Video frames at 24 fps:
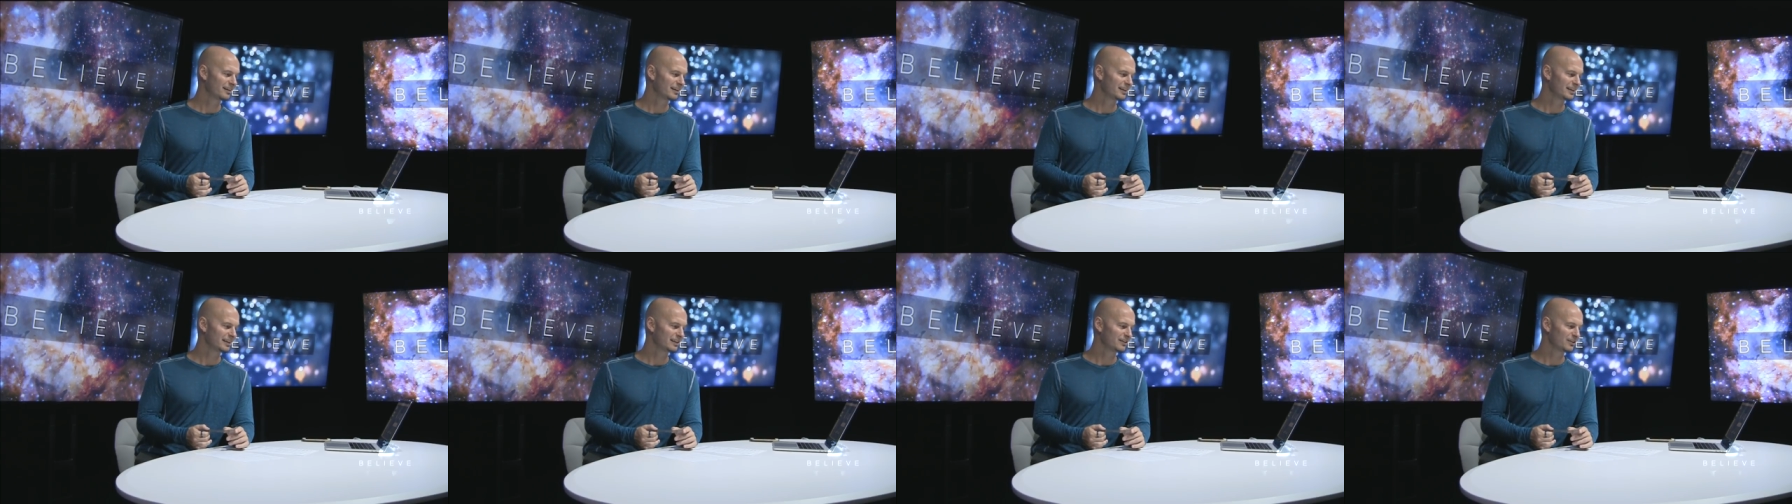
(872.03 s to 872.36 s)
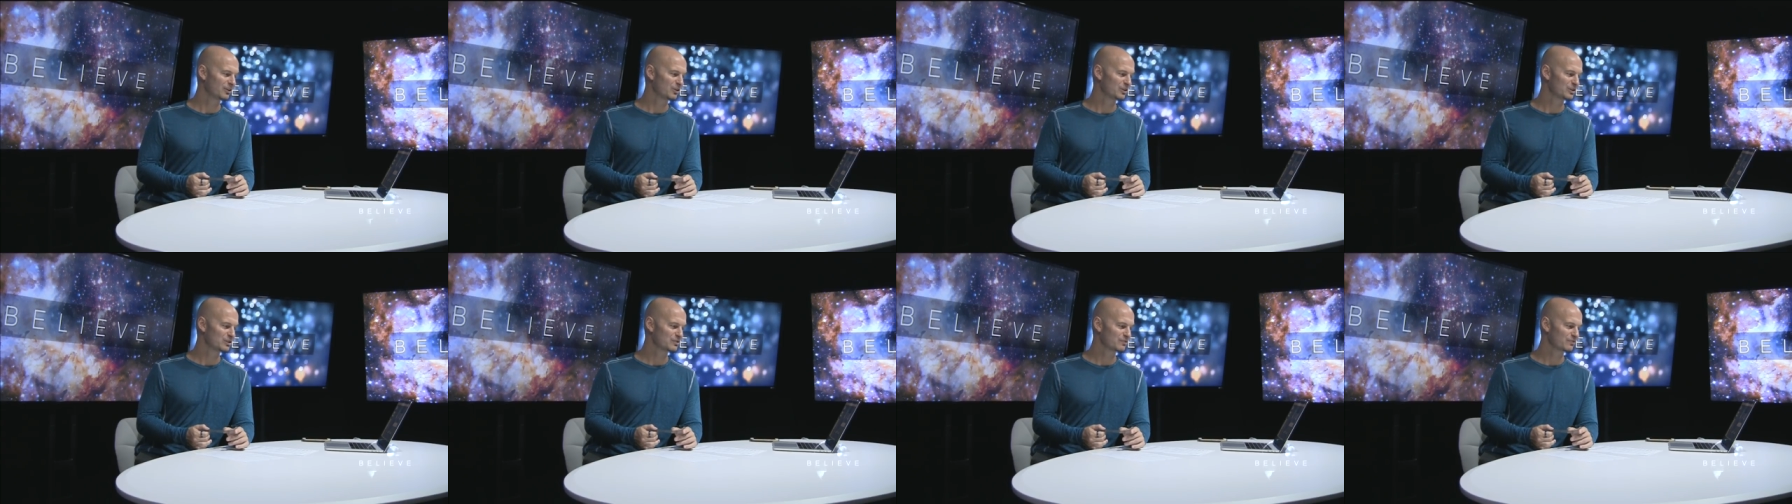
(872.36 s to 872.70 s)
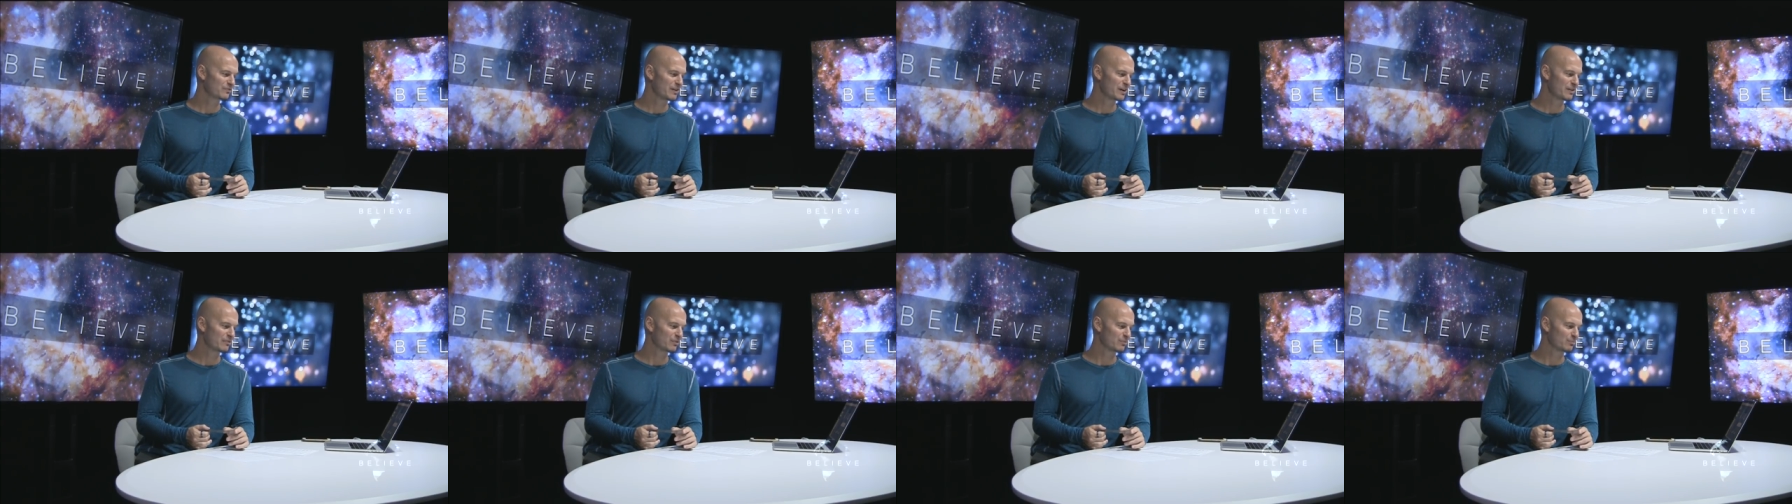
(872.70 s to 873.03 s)
You know, his
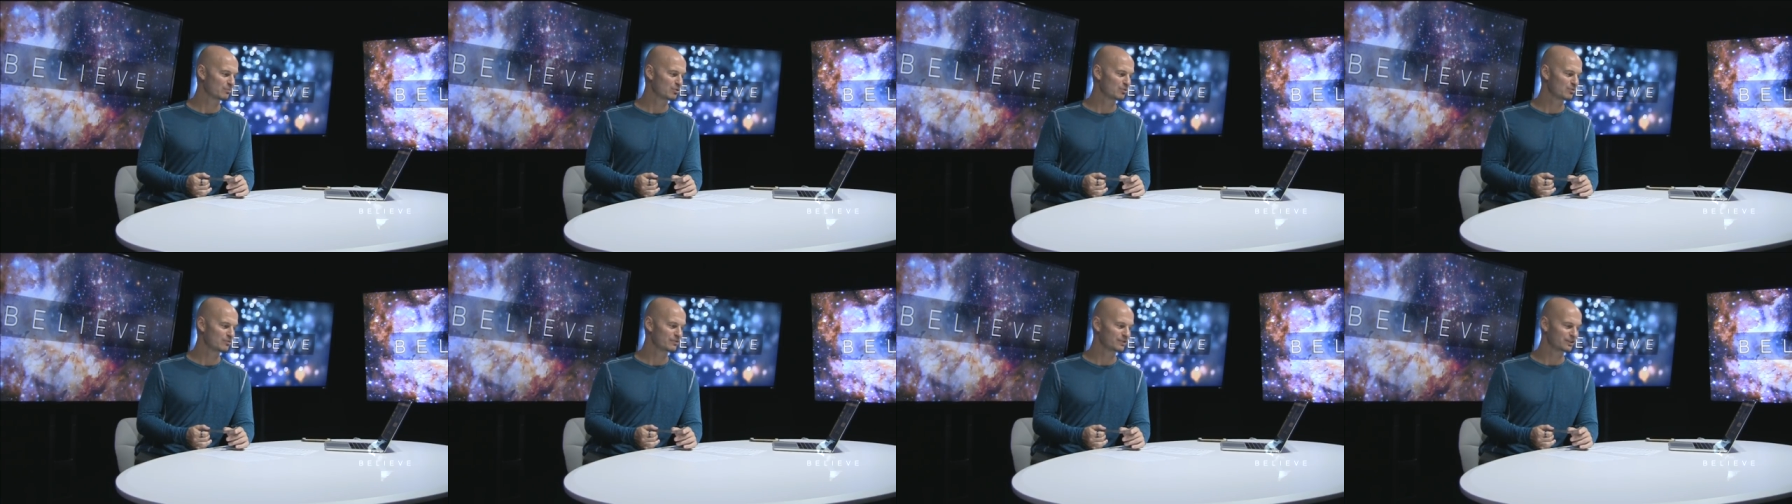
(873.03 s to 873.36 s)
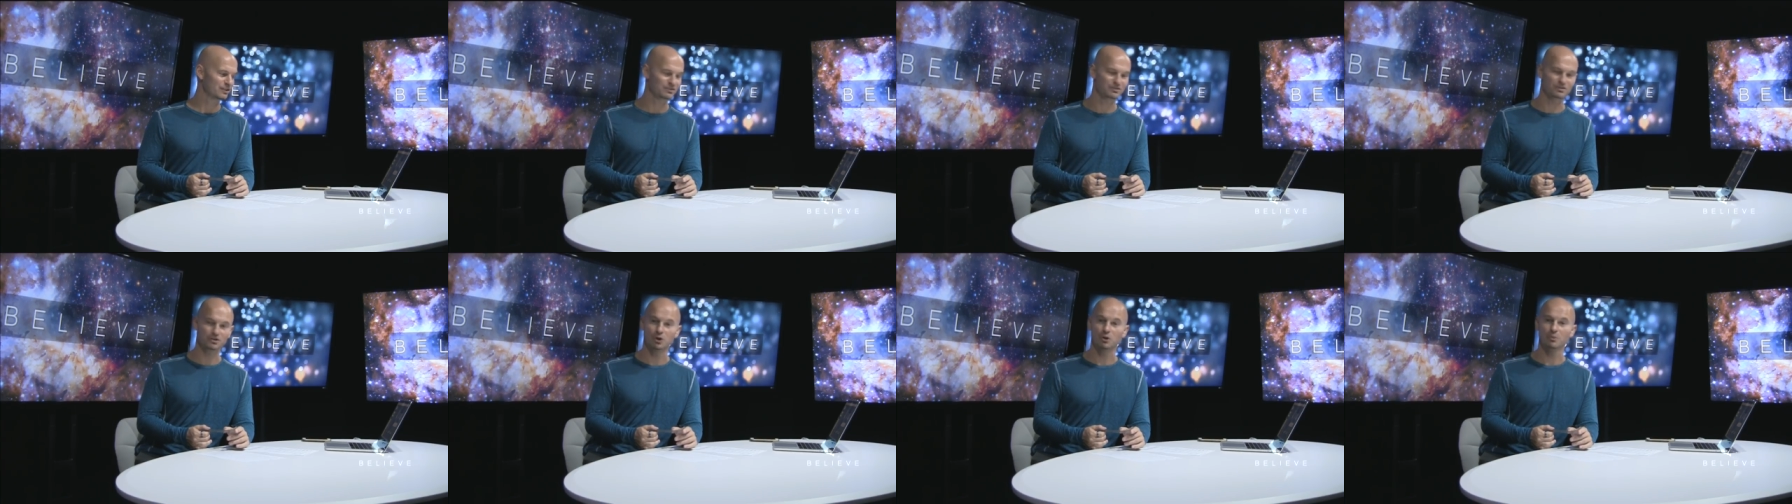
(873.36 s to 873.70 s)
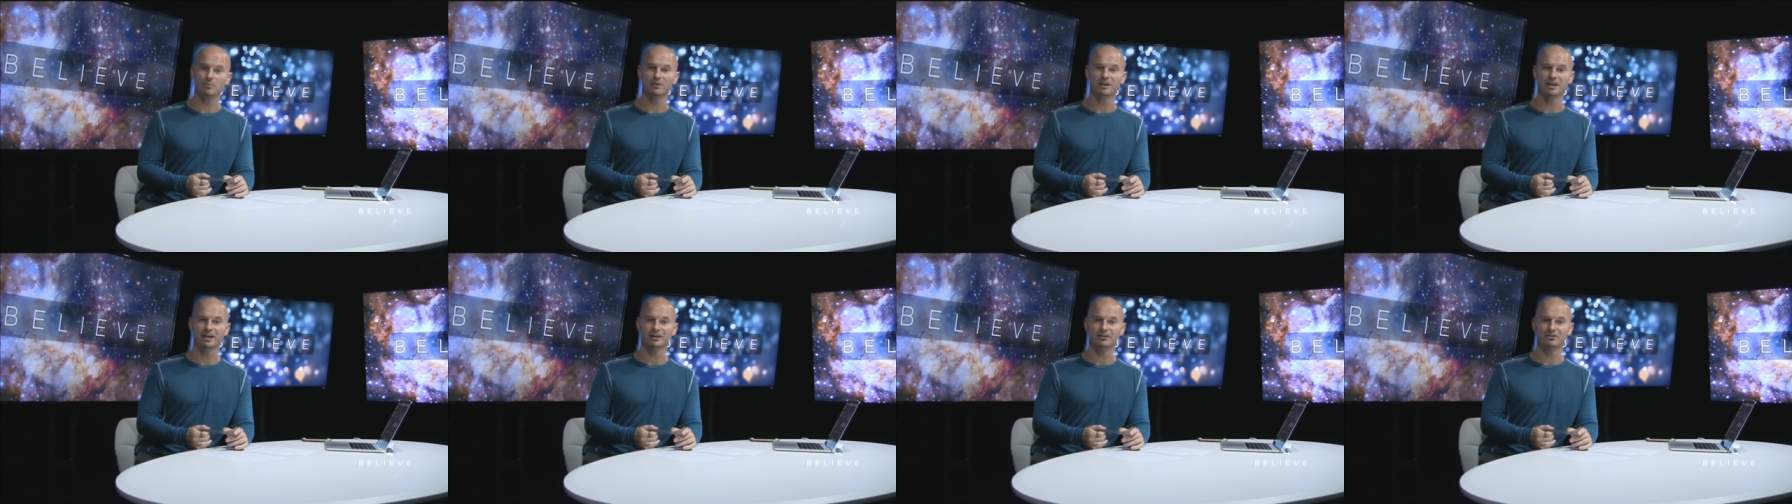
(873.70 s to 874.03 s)
favorite movie is
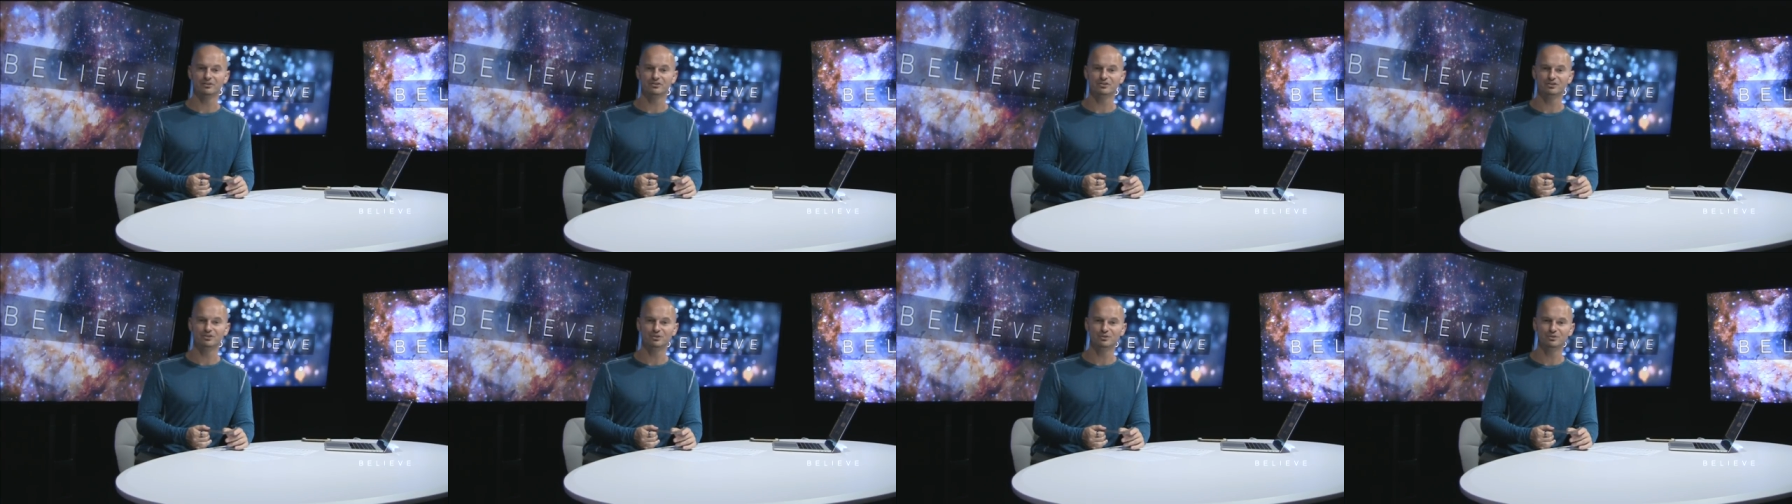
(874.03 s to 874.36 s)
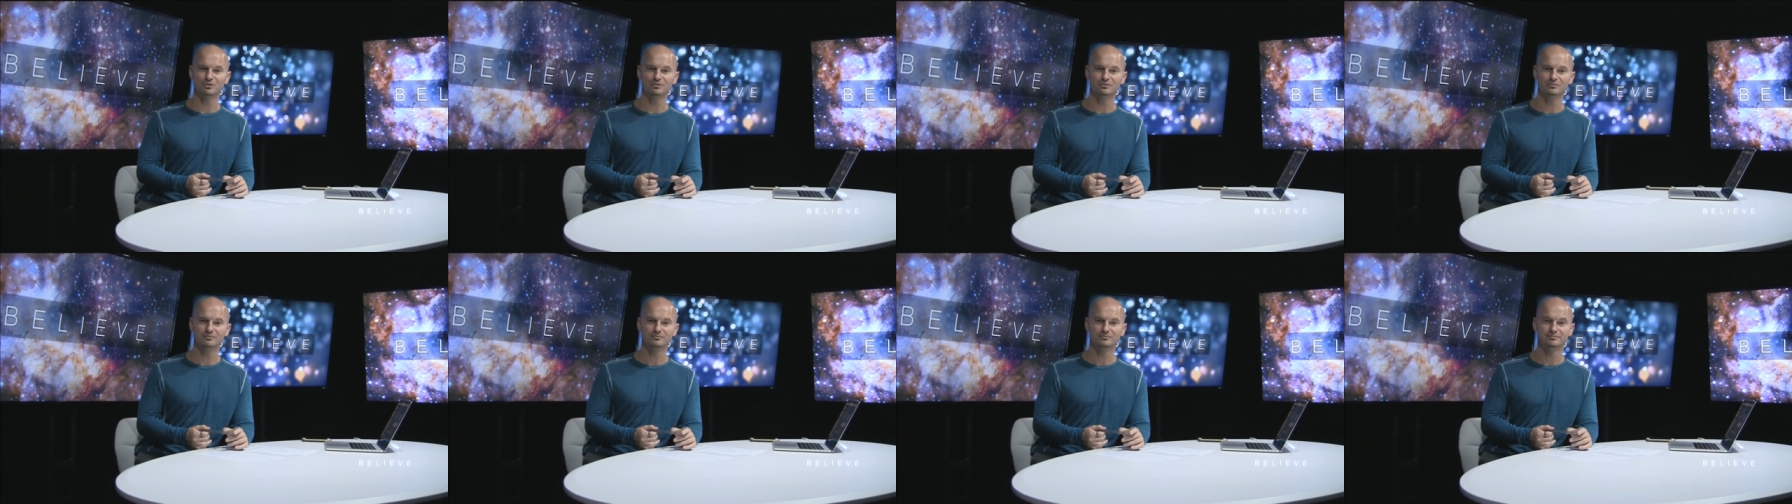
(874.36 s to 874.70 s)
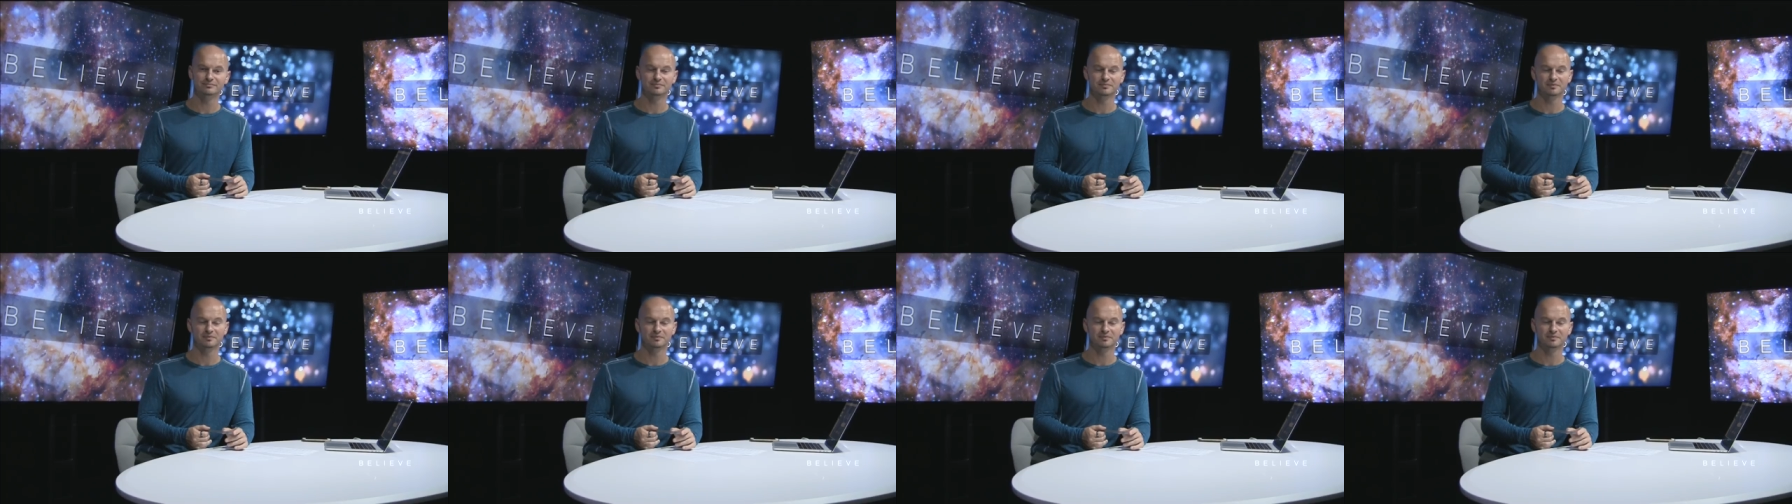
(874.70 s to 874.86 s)
Terminator 2.